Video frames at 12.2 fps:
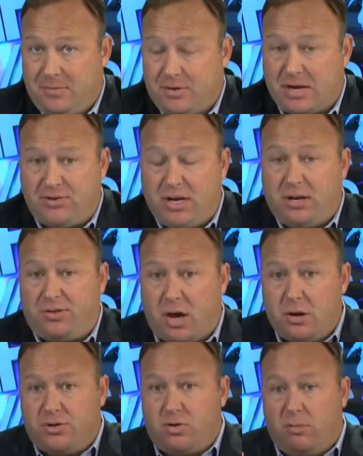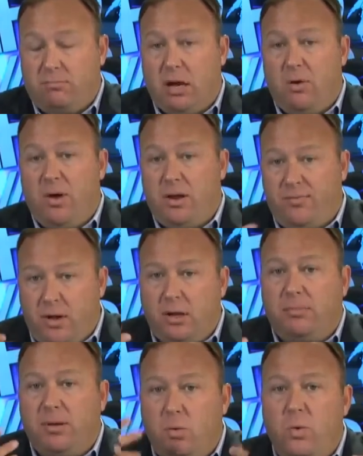It's like seeing a thunderstorm blow in and you feel a
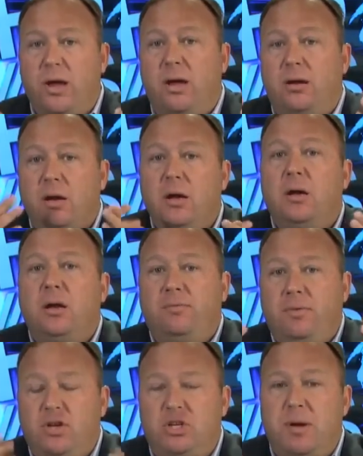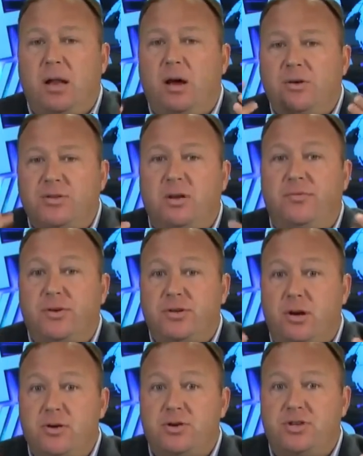little bit of wind. If you smell ozone, it feels
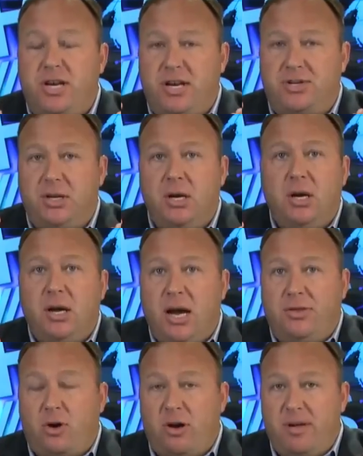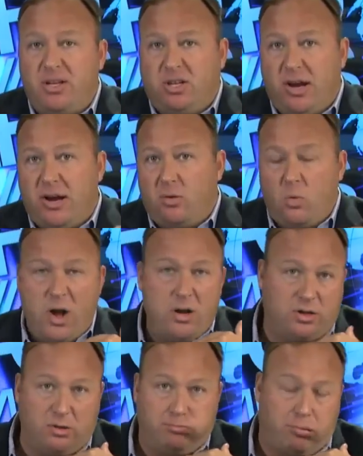good on your cheeks. And 30 minutes later,
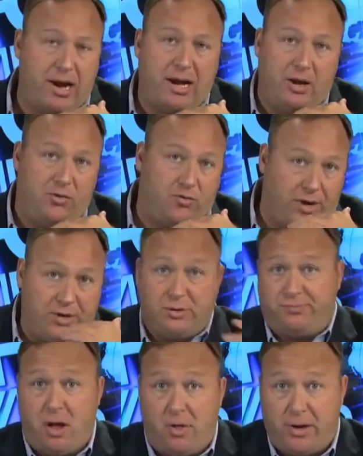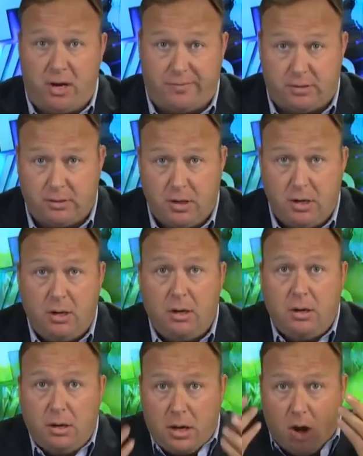windows are breaking and trees are falling over.
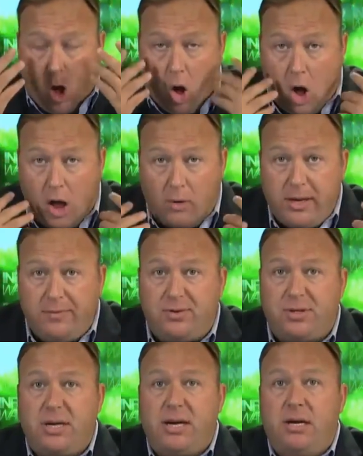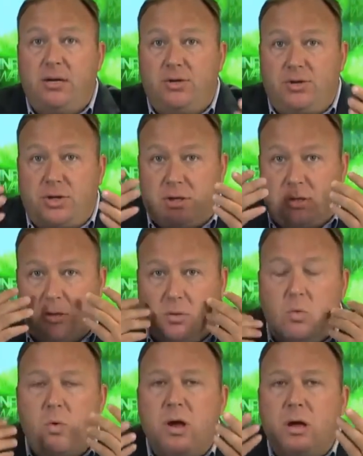All we've seen is just the
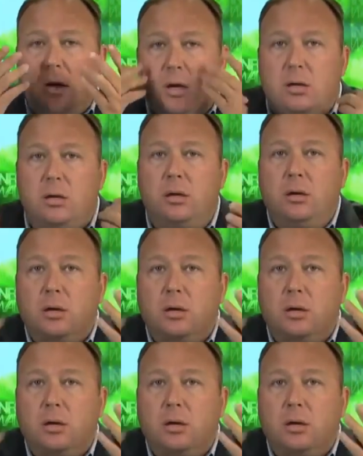wind,